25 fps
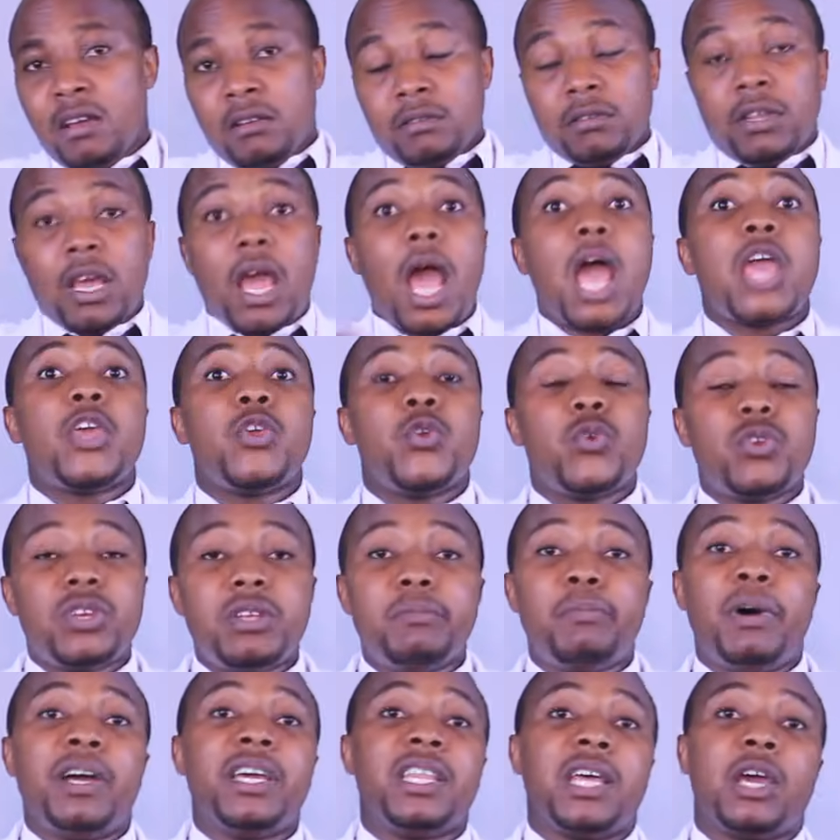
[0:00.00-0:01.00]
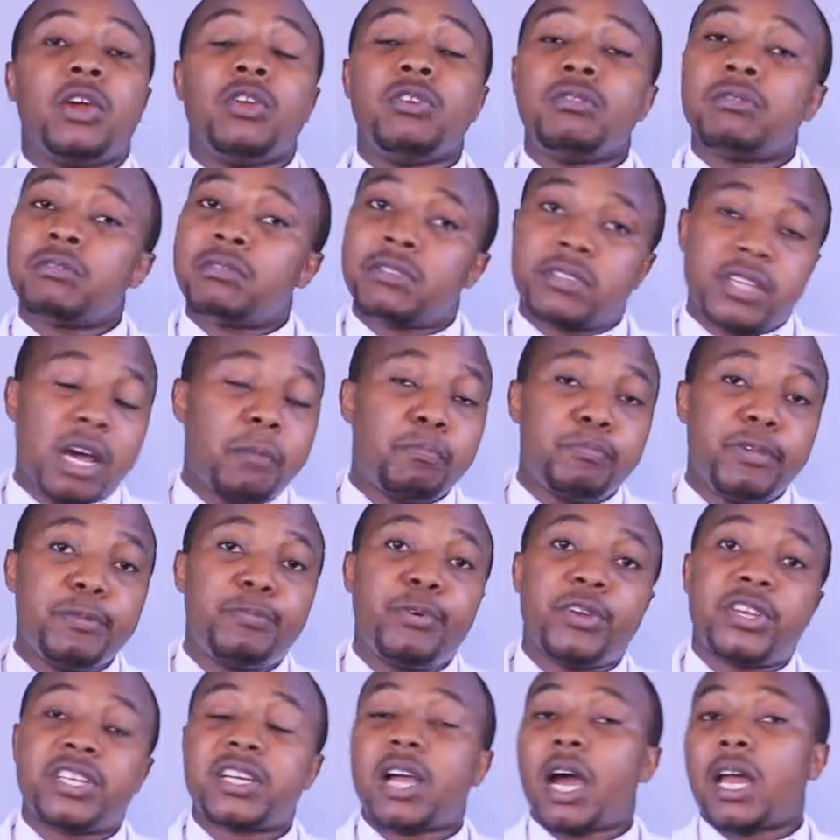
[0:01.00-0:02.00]
The IUD, by the way, some
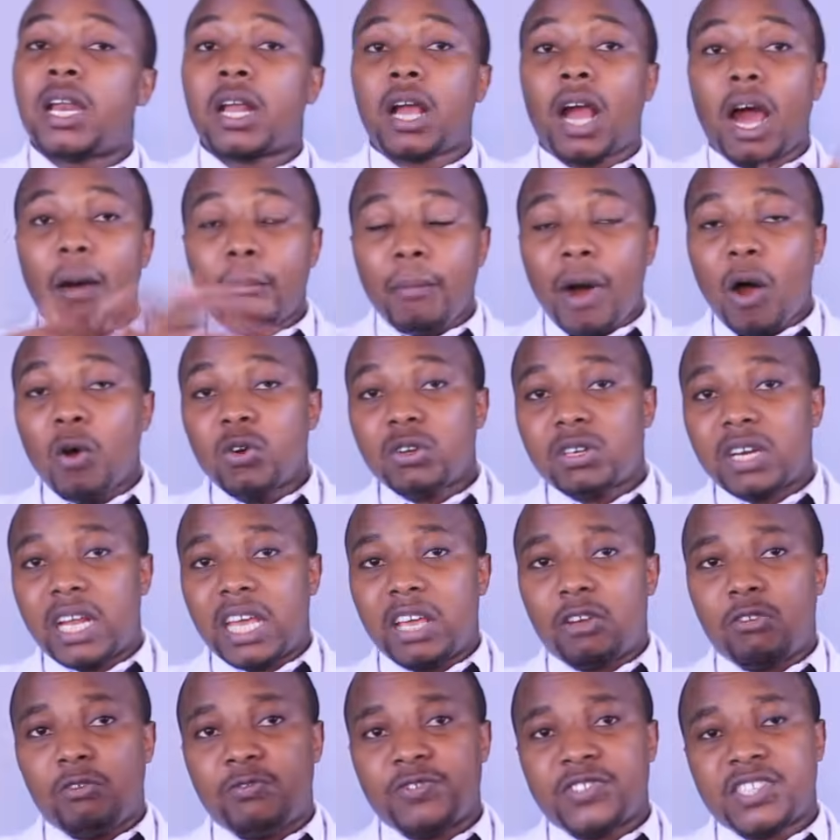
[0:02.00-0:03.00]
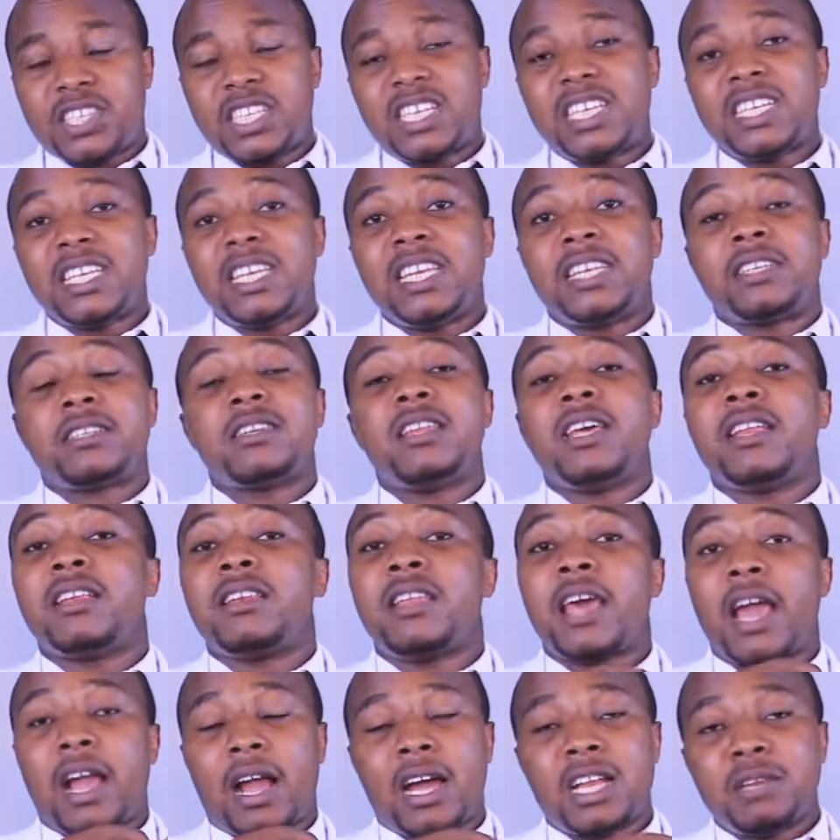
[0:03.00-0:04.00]
people it can come out, like we've seen it,
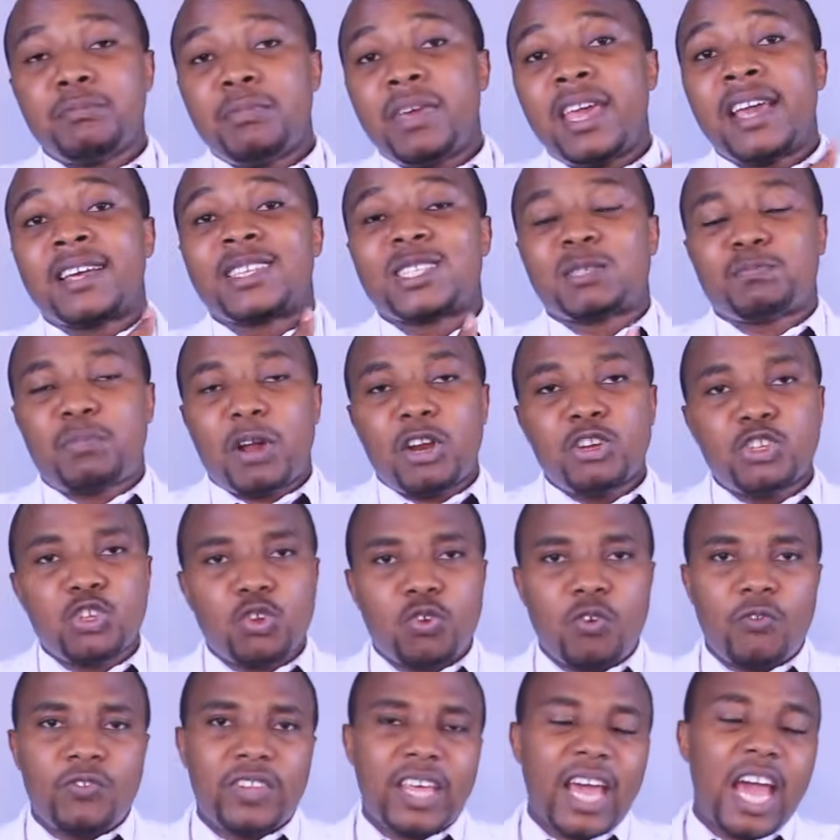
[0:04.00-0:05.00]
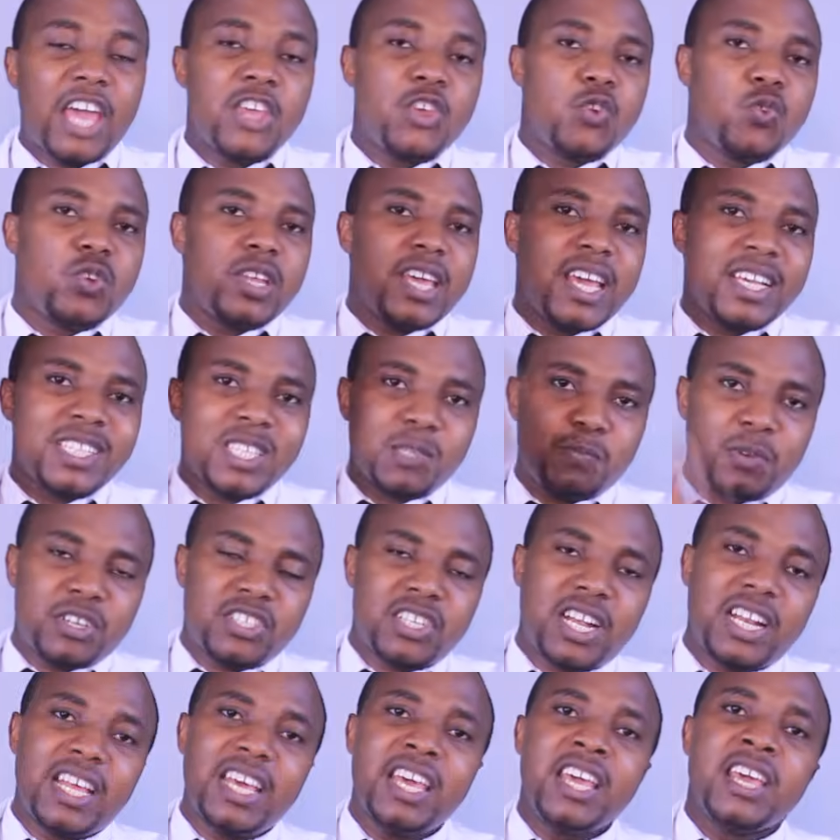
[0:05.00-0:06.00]
there can be expulsion of the IUD,
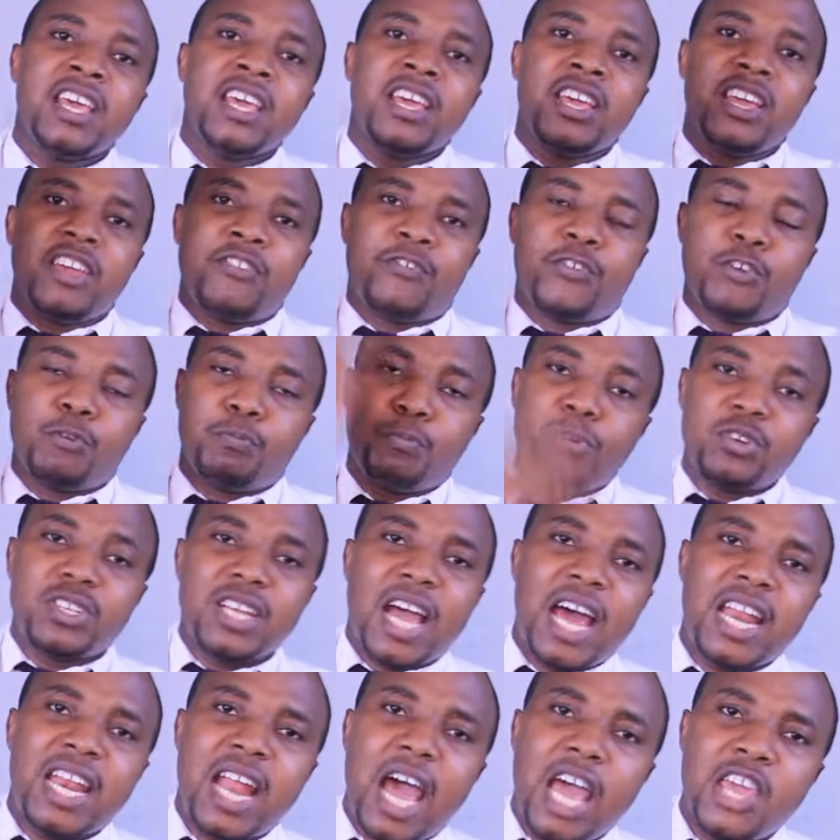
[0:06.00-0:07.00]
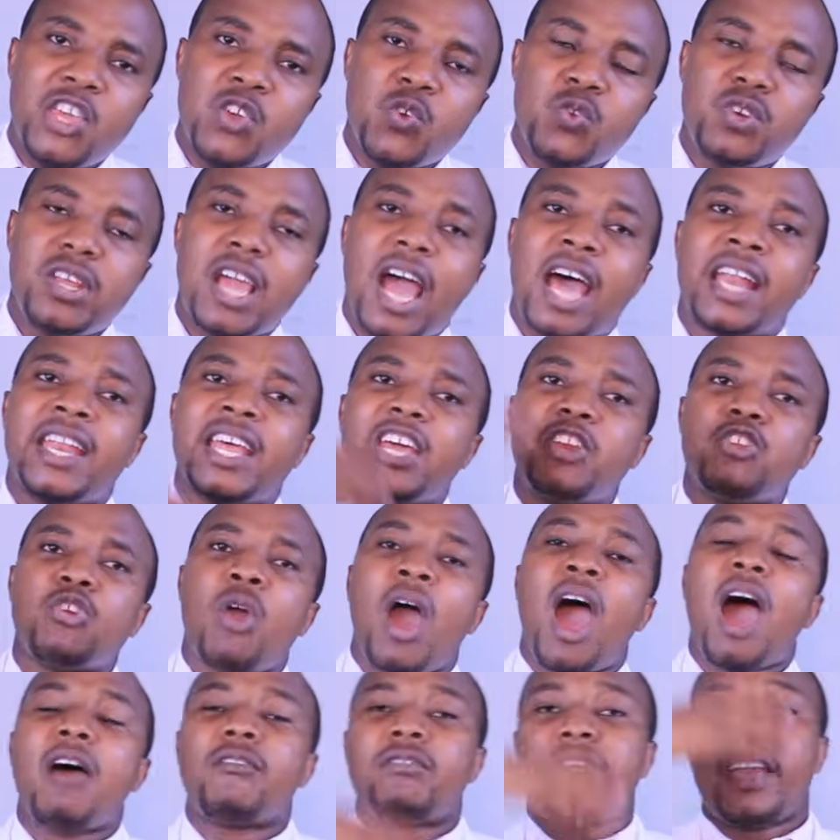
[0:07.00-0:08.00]
especially if you put an IUD and then you
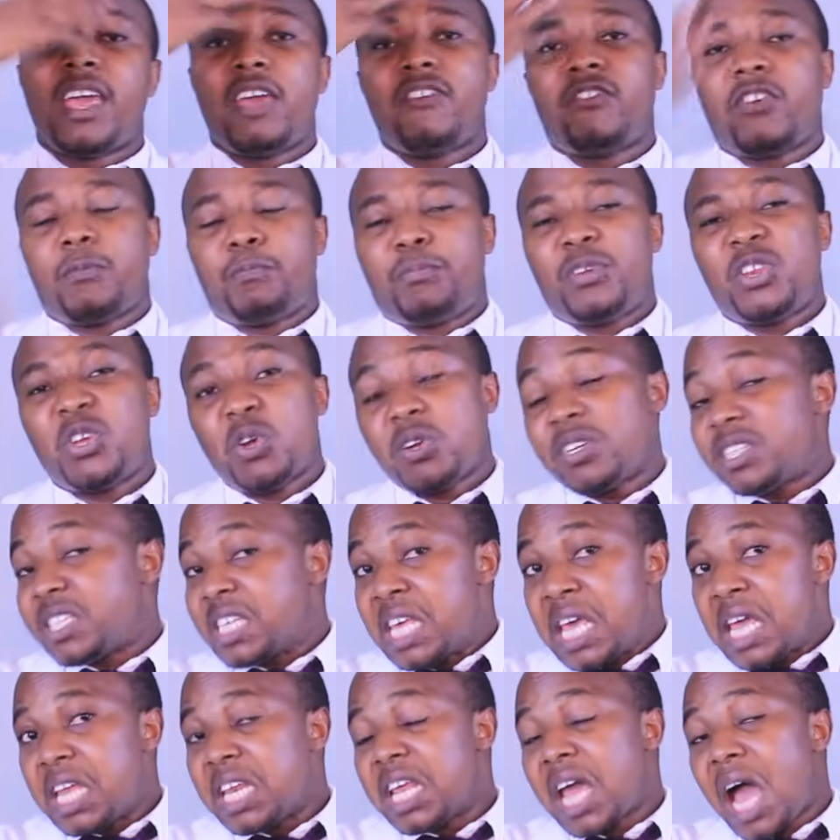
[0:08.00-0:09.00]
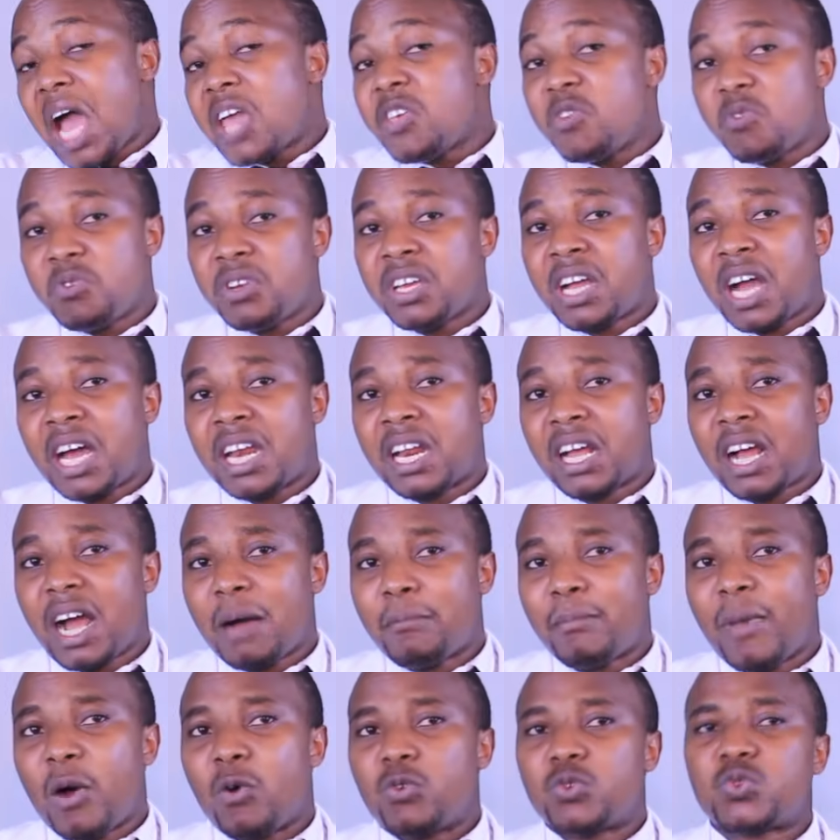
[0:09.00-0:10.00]
have heavy periods, the IUD can
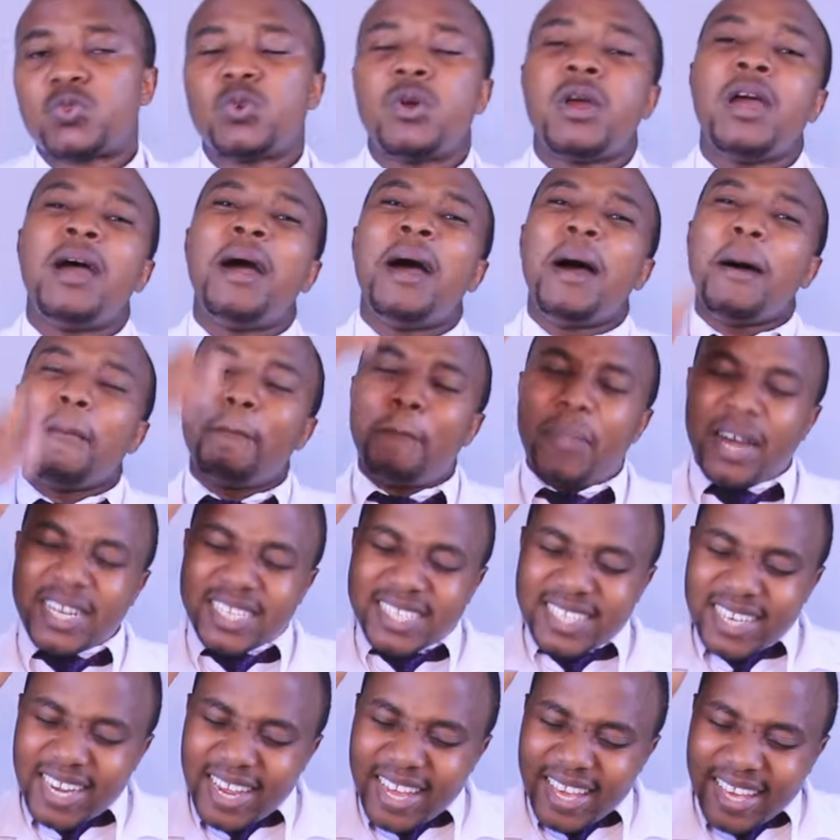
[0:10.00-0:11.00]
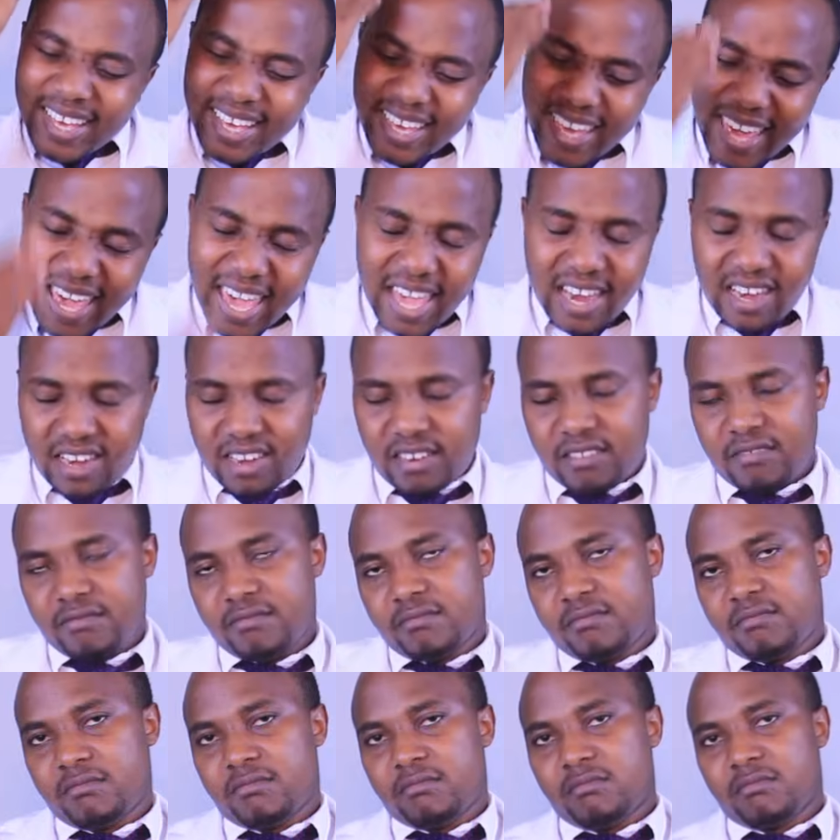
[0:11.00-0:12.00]
come out. But again,
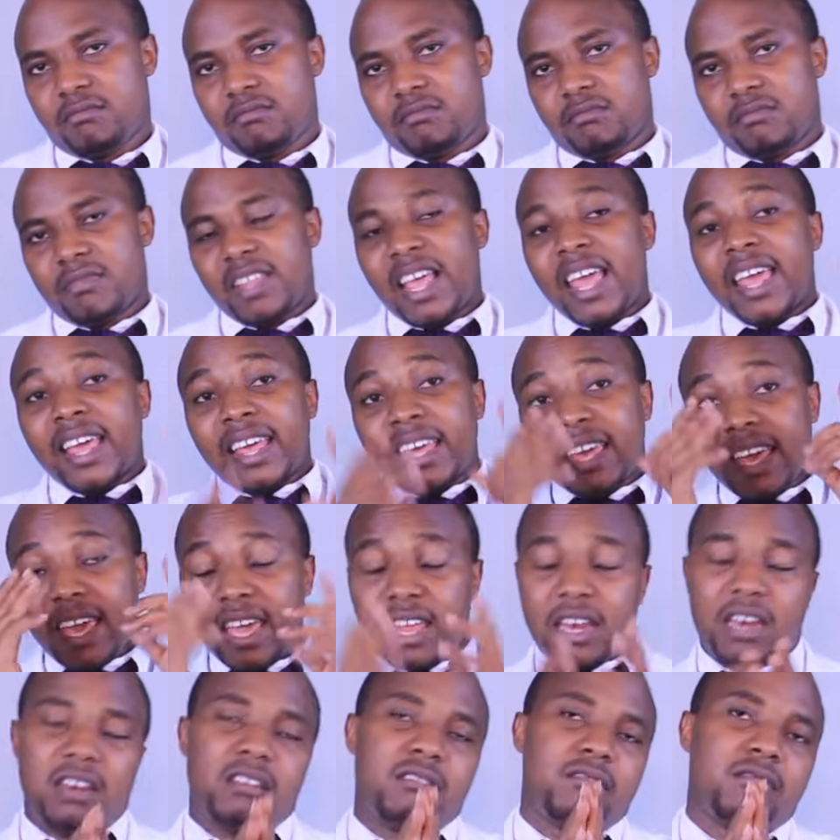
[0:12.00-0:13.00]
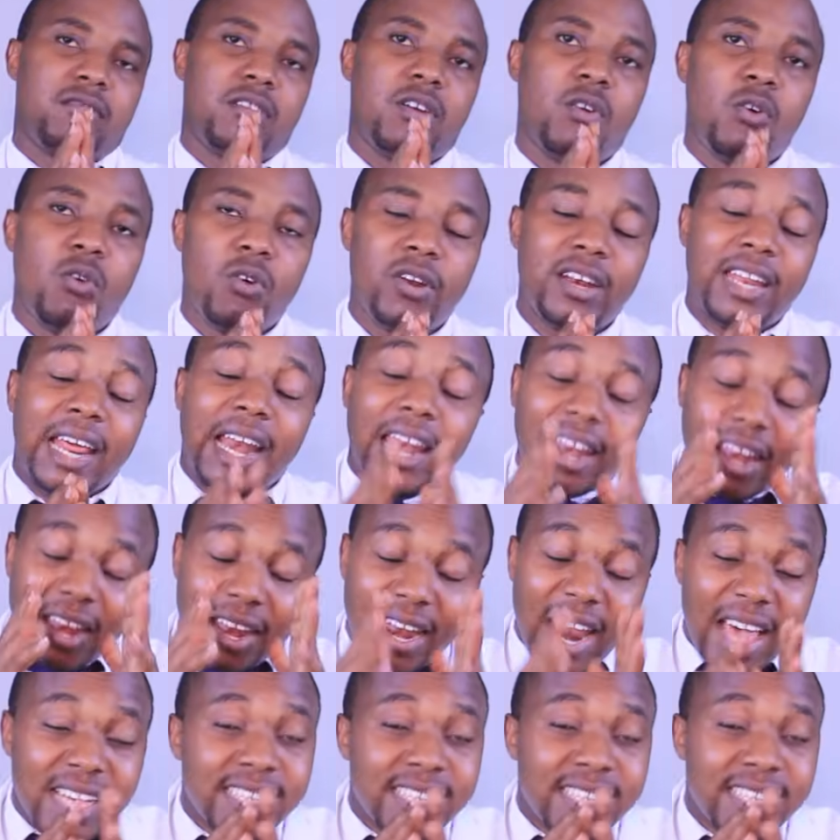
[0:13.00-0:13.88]
the